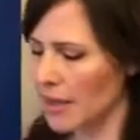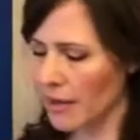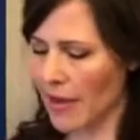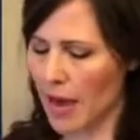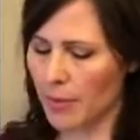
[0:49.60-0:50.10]

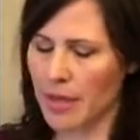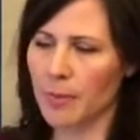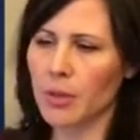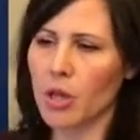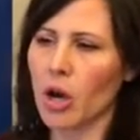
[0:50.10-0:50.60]
meaning that
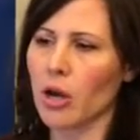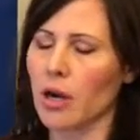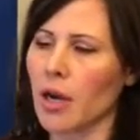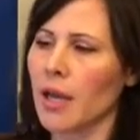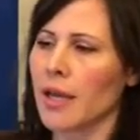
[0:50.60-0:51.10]
people
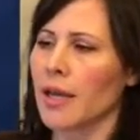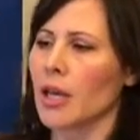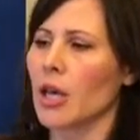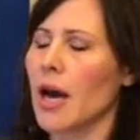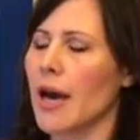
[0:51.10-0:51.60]
are
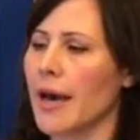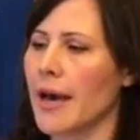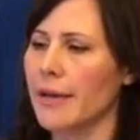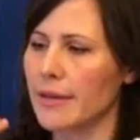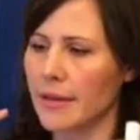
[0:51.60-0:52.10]
uh,
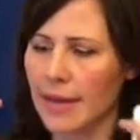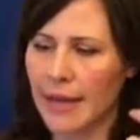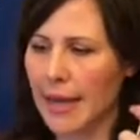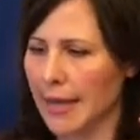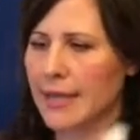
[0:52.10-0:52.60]

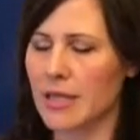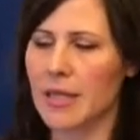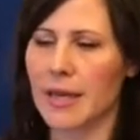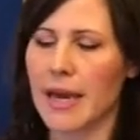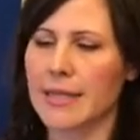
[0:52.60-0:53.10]
getting into
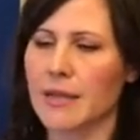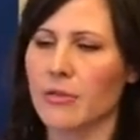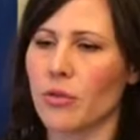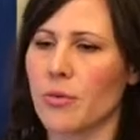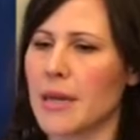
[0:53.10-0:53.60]
the idea
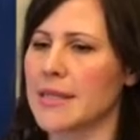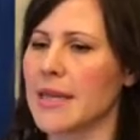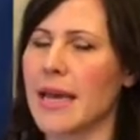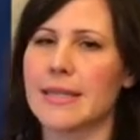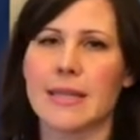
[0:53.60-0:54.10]
of growth
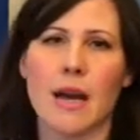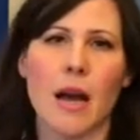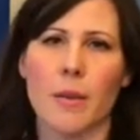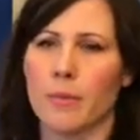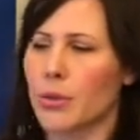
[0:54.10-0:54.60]
mindset,
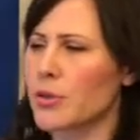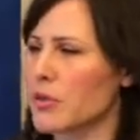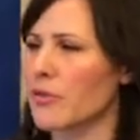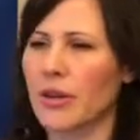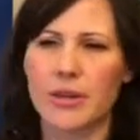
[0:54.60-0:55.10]
um,
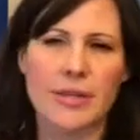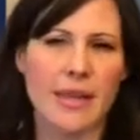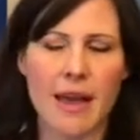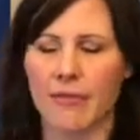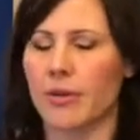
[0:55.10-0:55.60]
perseverance
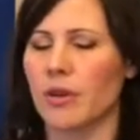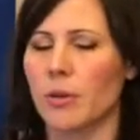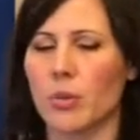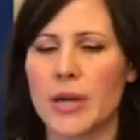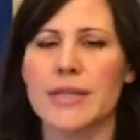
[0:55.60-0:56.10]
and effort
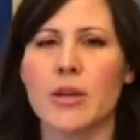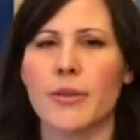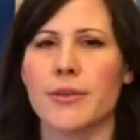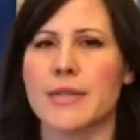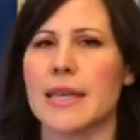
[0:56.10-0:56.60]
and praising all
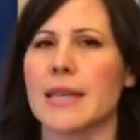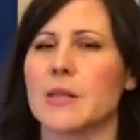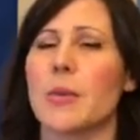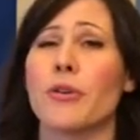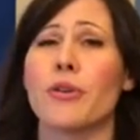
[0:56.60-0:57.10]
those
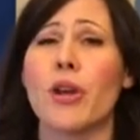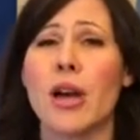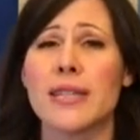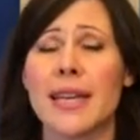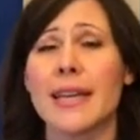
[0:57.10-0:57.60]
things, but they're
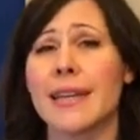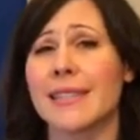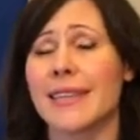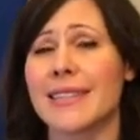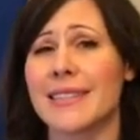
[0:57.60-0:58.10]
not taking
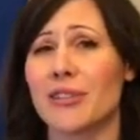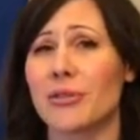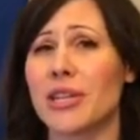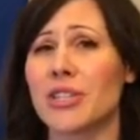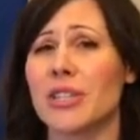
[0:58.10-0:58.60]
into
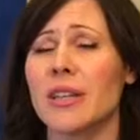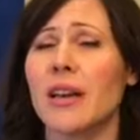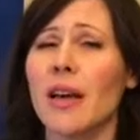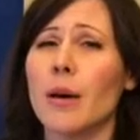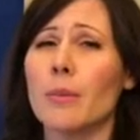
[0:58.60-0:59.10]
consideration
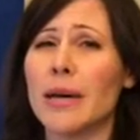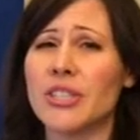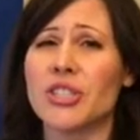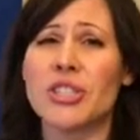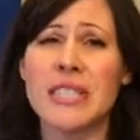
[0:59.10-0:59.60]

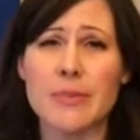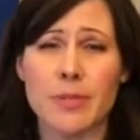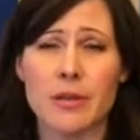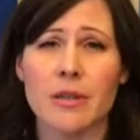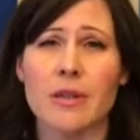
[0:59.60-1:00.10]
much
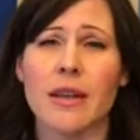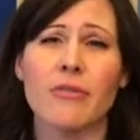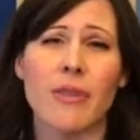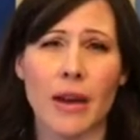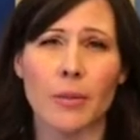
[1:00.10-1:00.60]
deeper
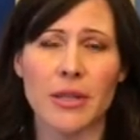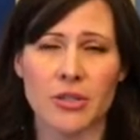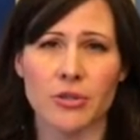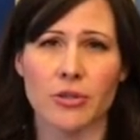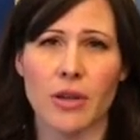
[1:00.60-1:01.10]

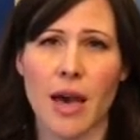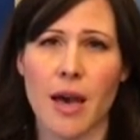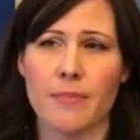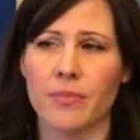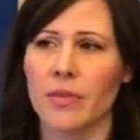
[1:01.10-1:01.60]
environmental
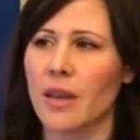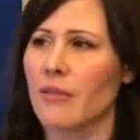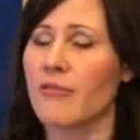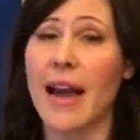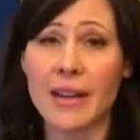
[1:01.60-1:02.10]
um,
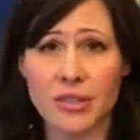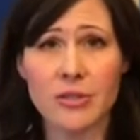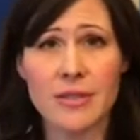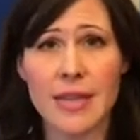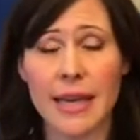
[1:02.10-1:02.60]

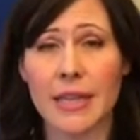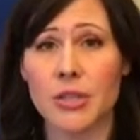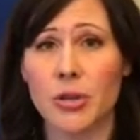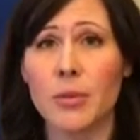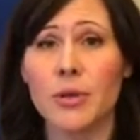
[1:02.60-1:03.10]
factors that
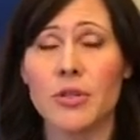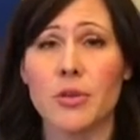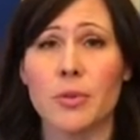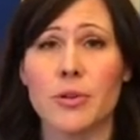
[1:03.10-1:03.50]
contribute to a